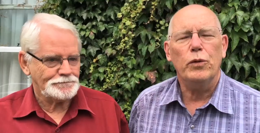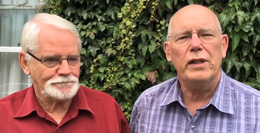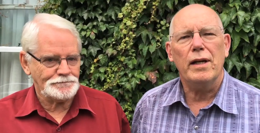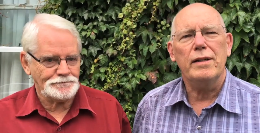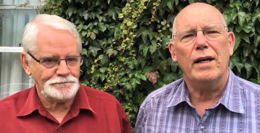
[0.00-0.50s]

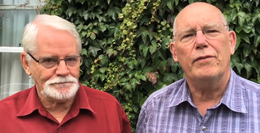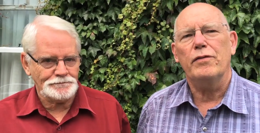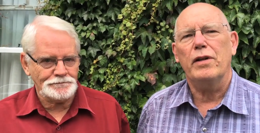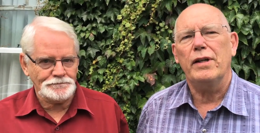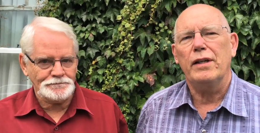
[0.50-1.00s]
Speaker 1: we don't have
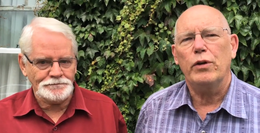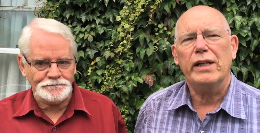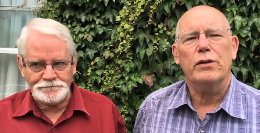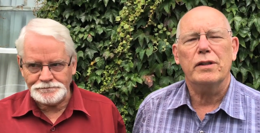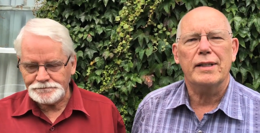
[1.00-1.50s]
a very
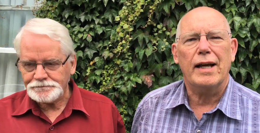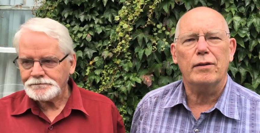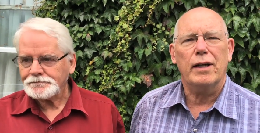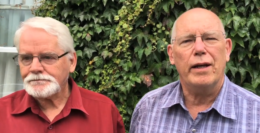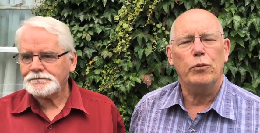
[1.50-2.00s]
rigorous
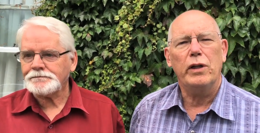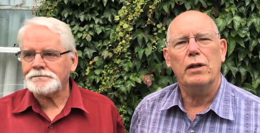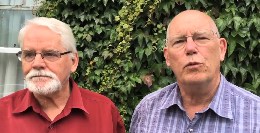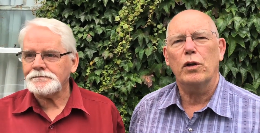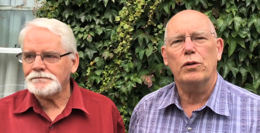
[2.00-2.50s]
outline.
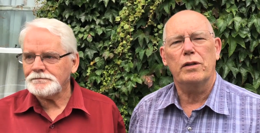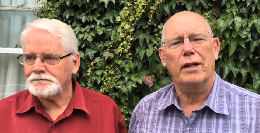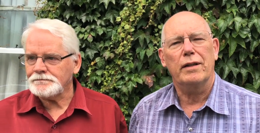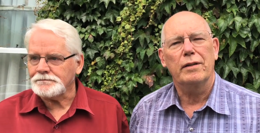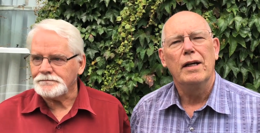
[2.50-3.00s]
We are what
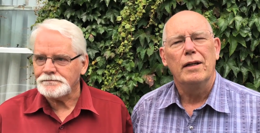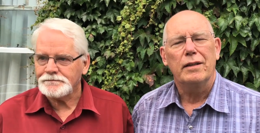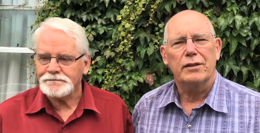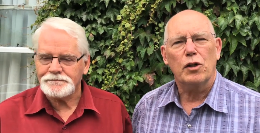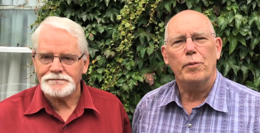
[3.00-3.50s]
uh,
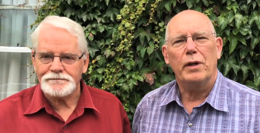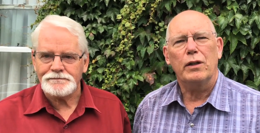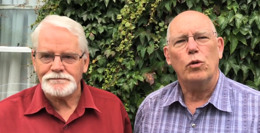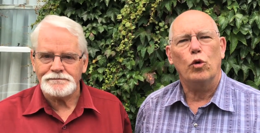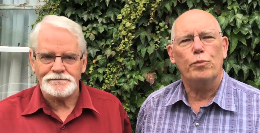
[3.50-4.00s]
it's
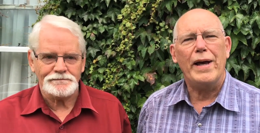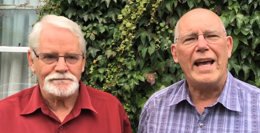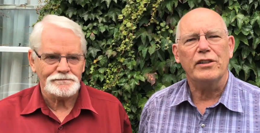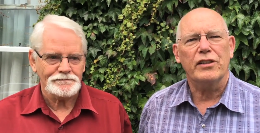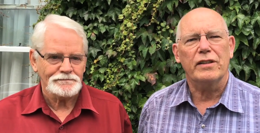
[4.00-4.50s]
commonly called
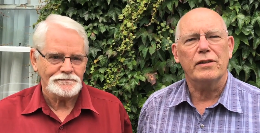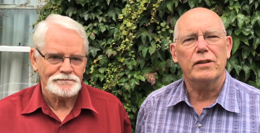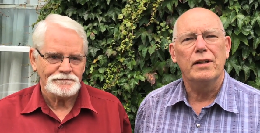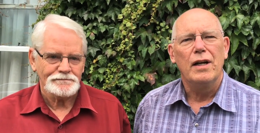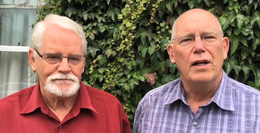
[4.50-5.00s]

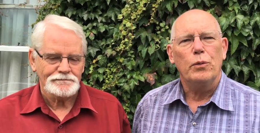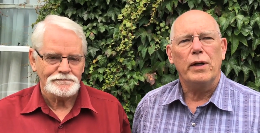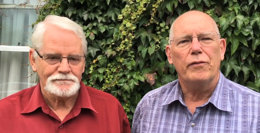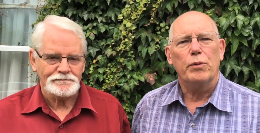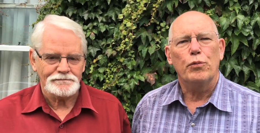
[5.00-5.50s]
pantsers.
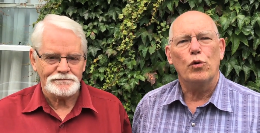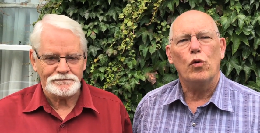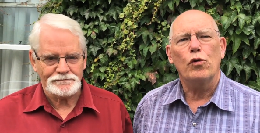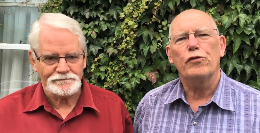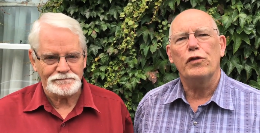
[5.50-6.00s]
We have a
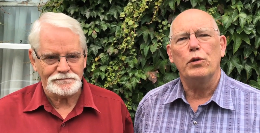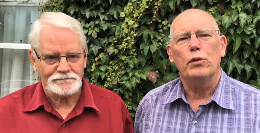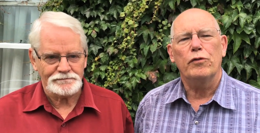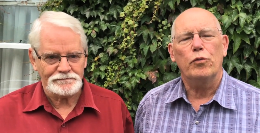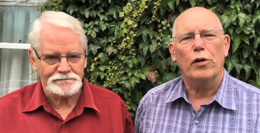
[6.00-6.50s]
broad
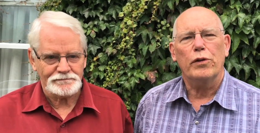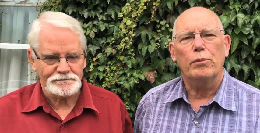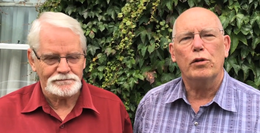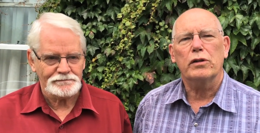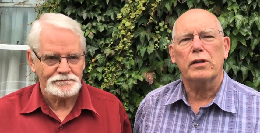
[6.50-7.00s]
view of what
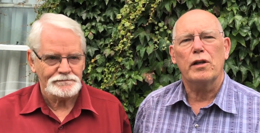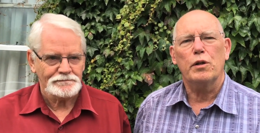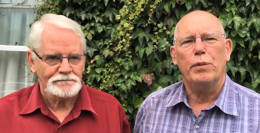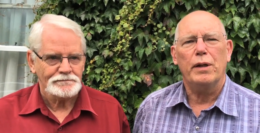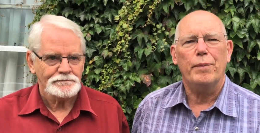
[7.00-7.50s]
the book's
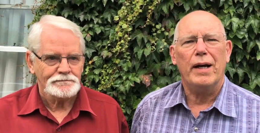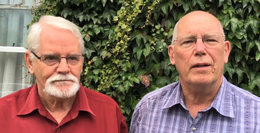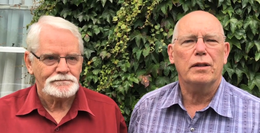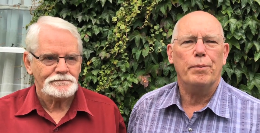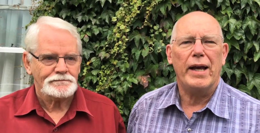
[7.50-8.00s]
going to be
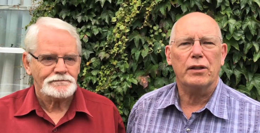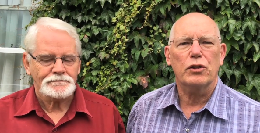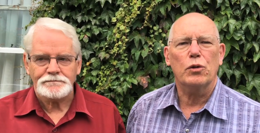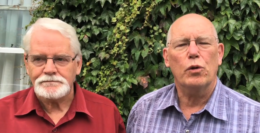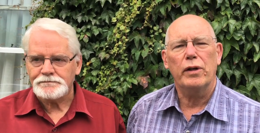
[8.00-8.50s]
about, the
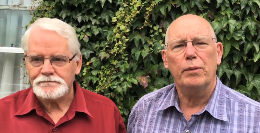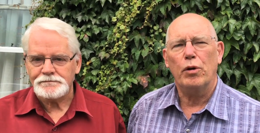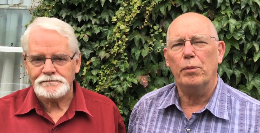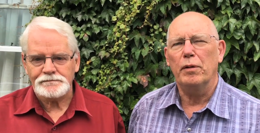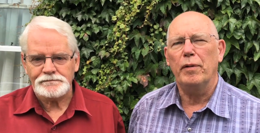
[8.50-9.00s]

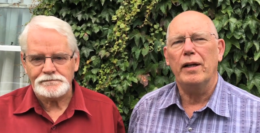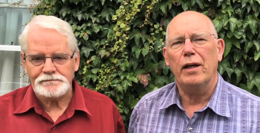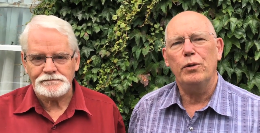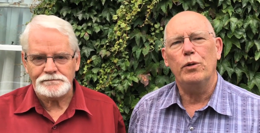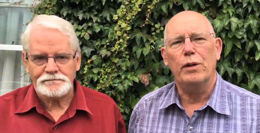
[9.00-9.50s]
backstory, probably
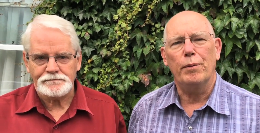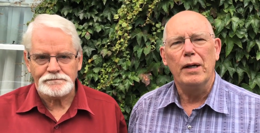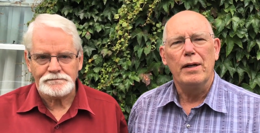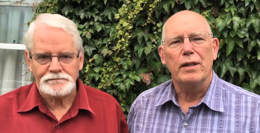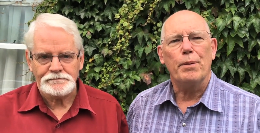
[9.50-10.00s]
know who
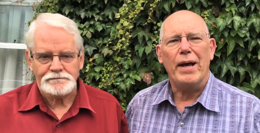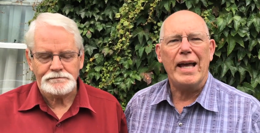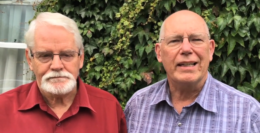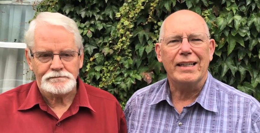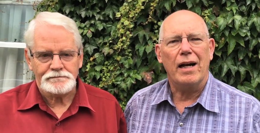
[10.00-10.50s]
the, the
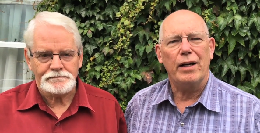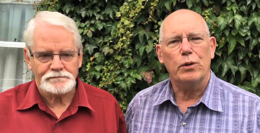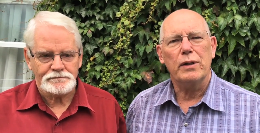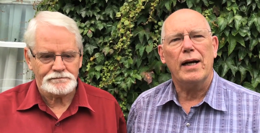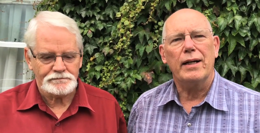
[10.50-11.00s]
bad
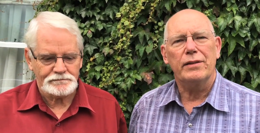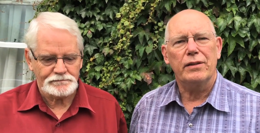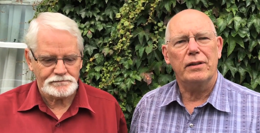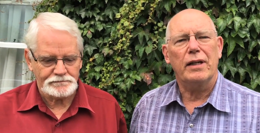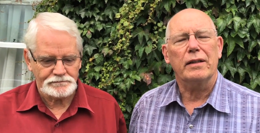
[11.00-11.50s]
guy or
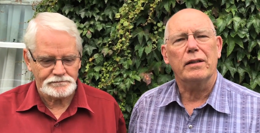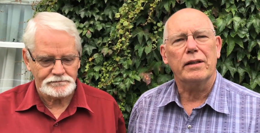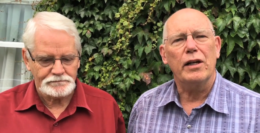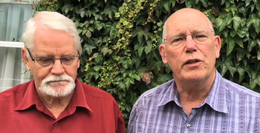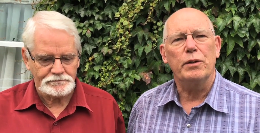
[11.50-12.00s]
guys uh,
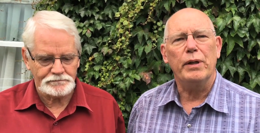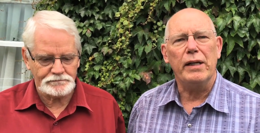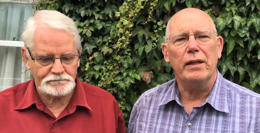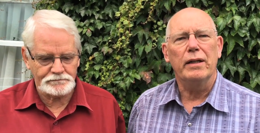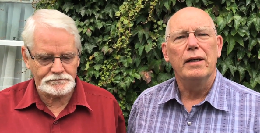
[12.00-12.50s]
are going to be.